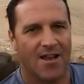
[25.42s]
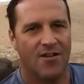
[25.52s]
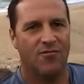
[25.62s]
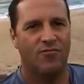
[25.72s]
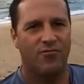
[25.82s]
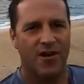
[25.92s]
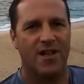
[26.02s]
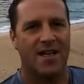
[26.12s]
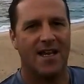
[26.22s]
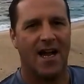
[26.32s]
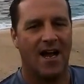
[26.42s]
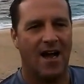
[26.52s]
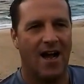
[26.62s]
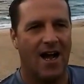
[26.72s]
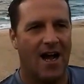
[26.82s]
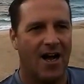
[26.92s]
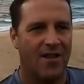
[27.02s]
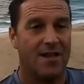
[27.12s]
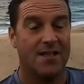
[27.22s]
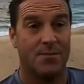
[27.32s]
you really
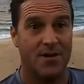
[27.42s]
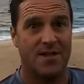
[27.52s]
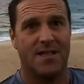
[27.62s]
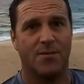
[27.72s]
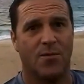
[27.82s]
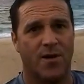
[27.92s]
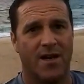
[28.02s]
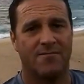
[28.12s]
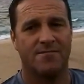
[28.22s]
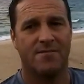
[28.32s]
only experience in the morning.